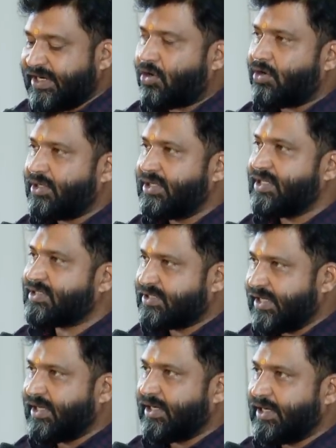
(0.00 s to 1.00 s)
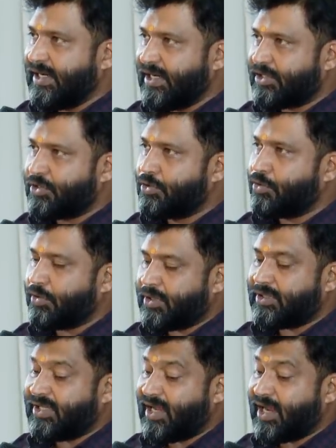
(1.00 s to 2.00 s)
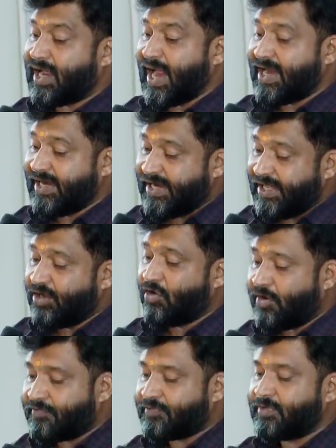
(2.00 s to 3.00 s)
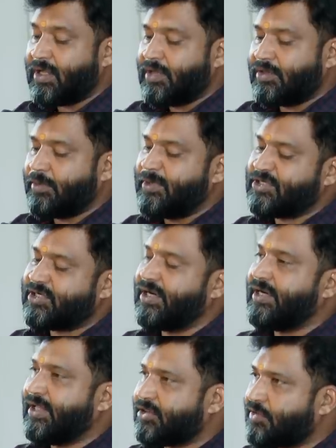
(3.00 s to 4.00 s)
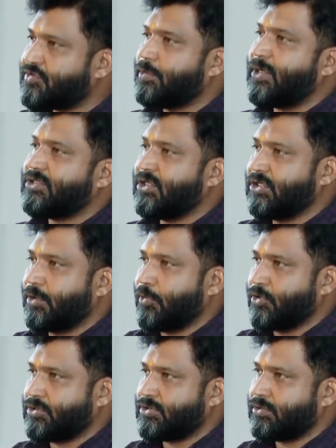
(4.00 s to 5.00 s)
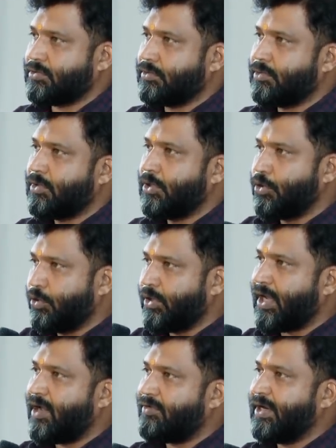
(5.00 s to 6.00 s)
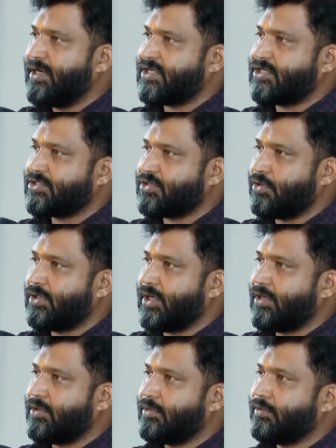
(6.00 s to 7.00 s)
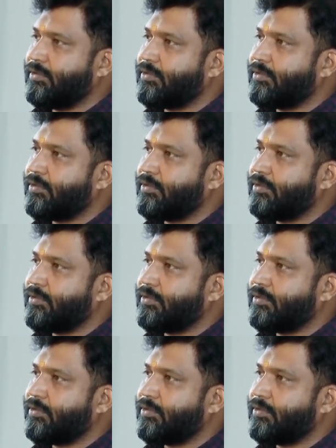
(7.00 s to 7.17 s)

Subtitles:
Did all these things lead to the hiding of the mystery death of Subhash Chandra Bose? Do you have any suggestion on that?